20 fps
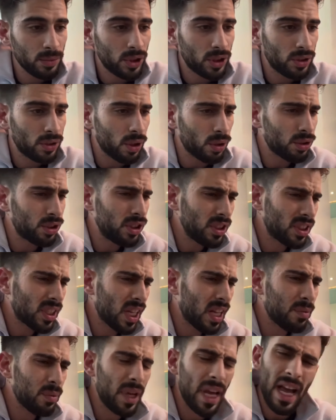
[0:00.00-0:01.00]
So she
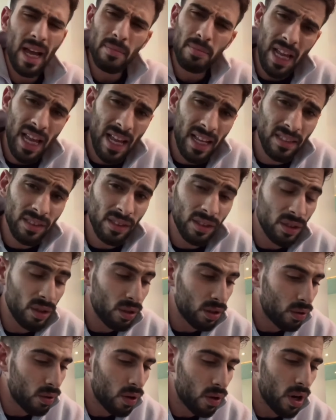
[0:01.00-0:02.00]
said we had plans to
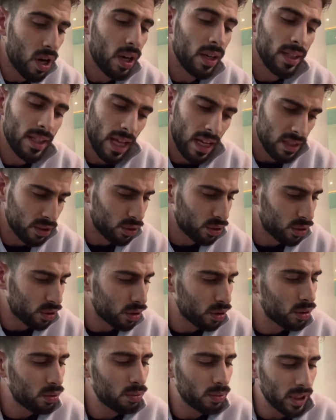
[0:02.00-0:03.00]
go to Goa. That is
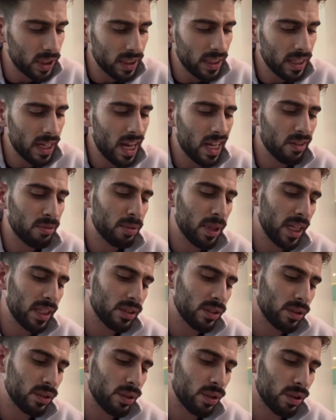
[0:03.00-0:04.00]
true. We did have
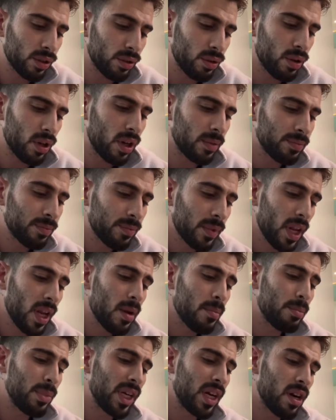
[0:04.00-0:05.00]
plans to go to Goa
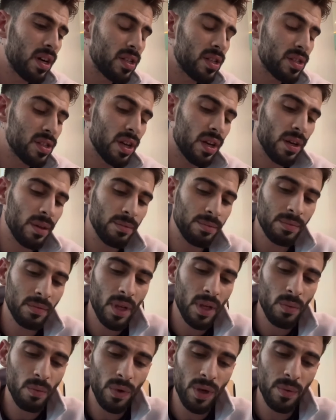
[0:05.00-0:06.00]
because
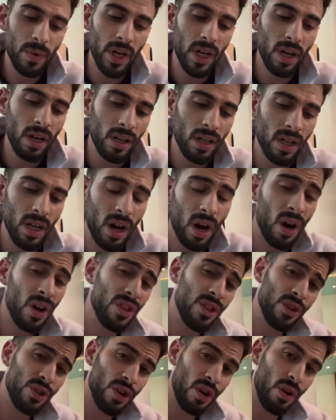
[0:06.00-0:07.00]
we were
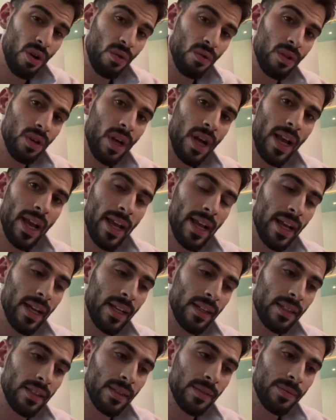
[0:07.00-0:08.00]
on the show
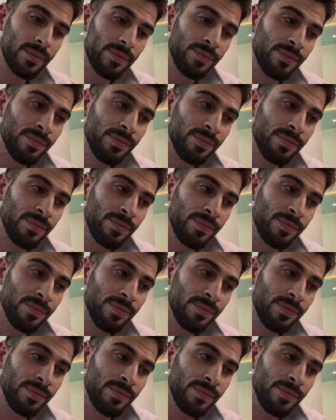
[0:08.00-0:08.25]
and